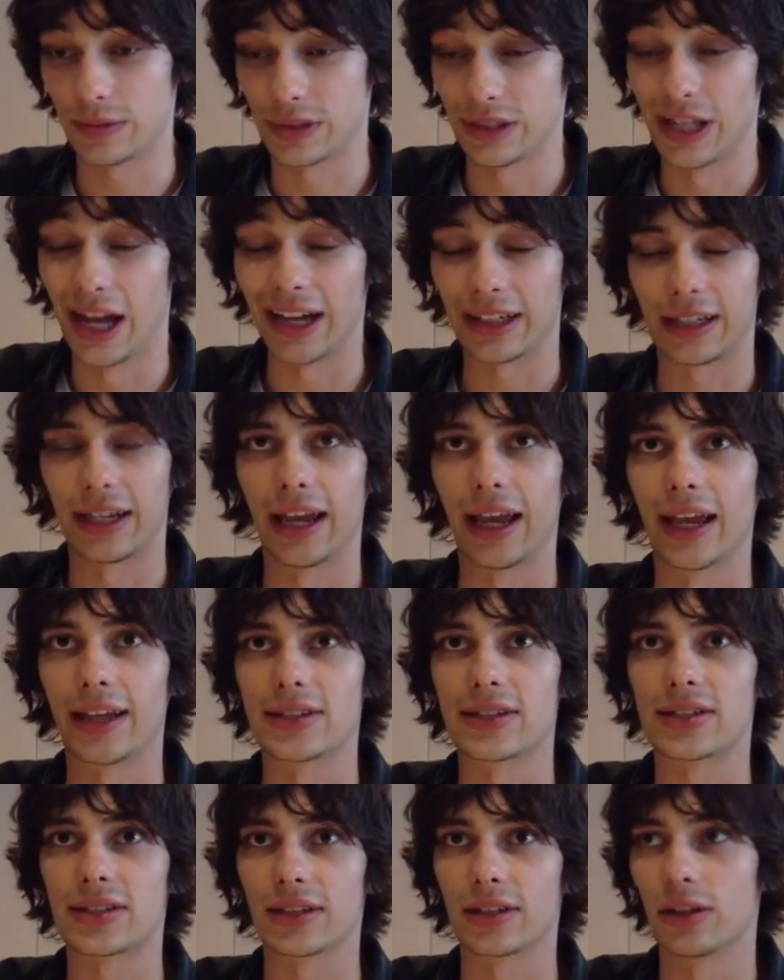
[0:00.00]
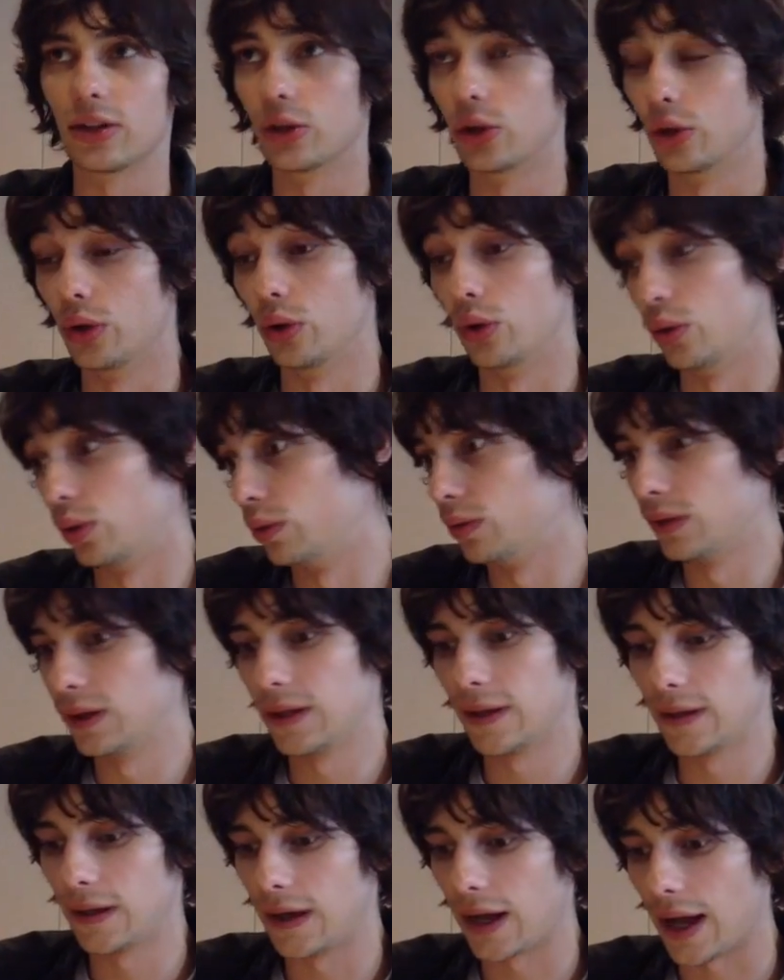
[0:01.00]
nutcase who
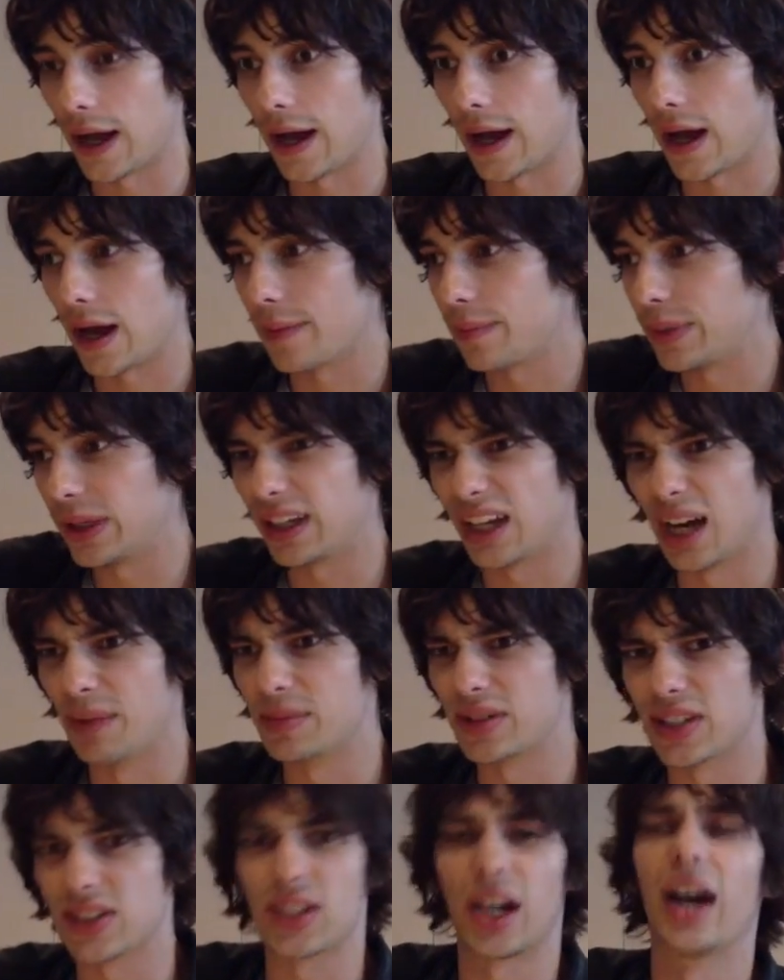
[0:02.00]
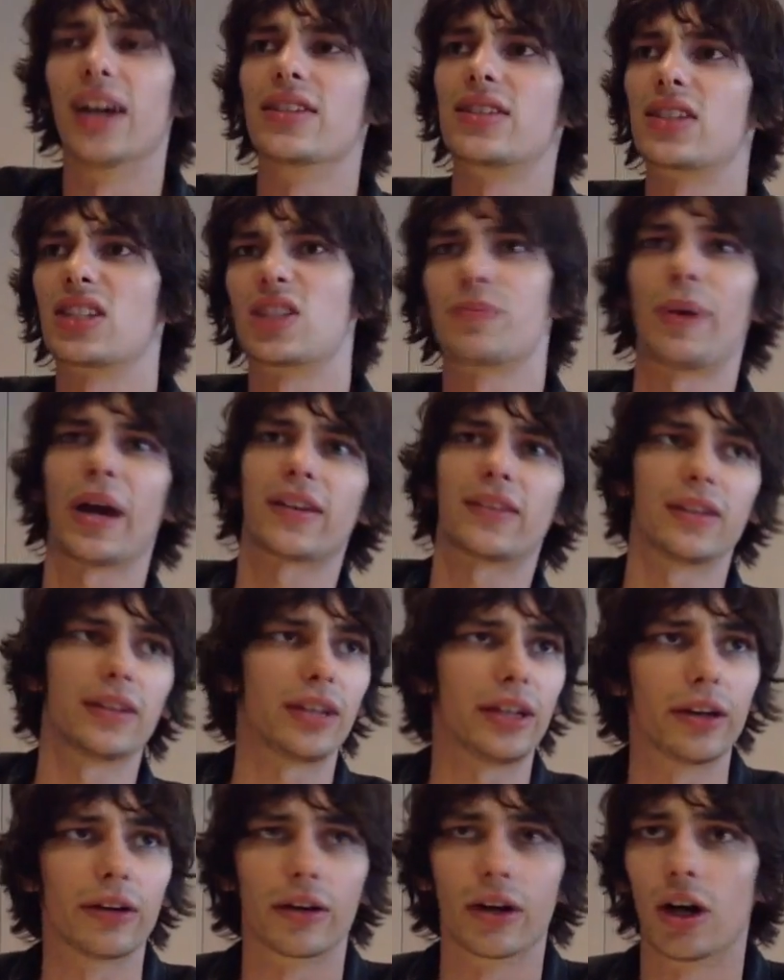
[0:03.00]
becomes this unsuspected
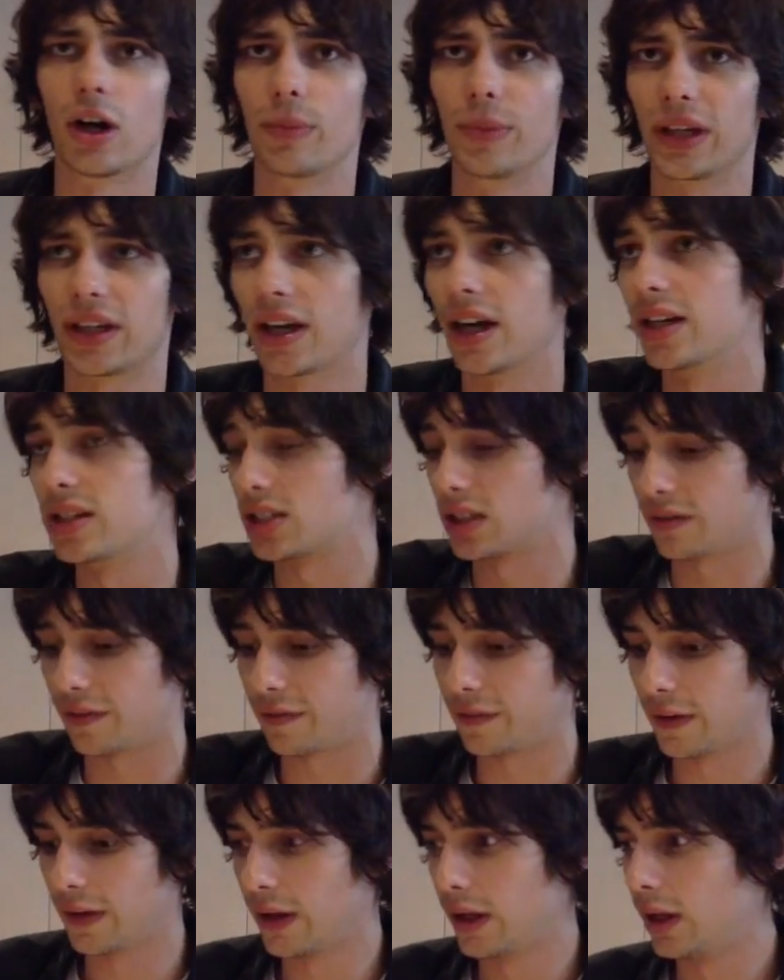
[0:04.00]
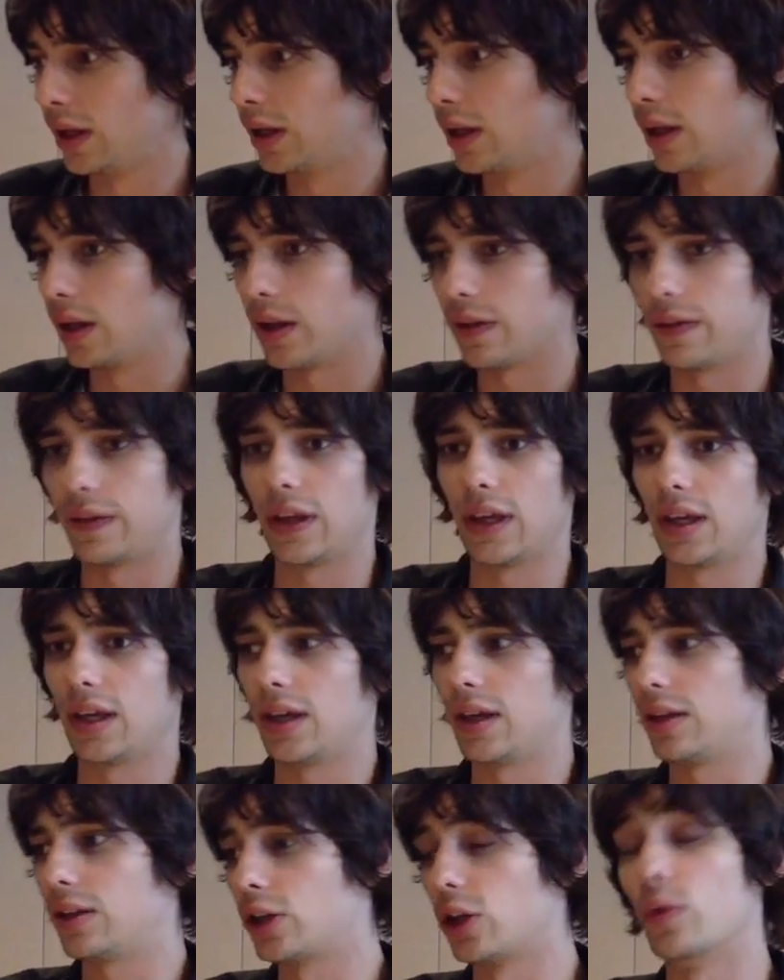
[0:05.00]
hero because of
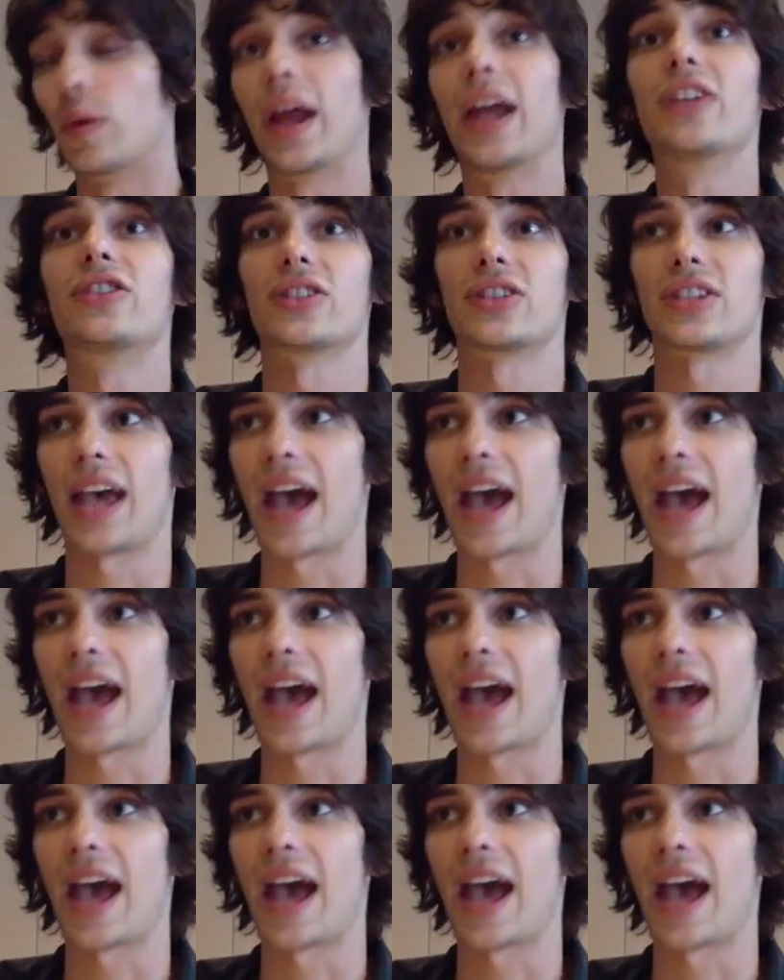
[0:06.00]
the courageous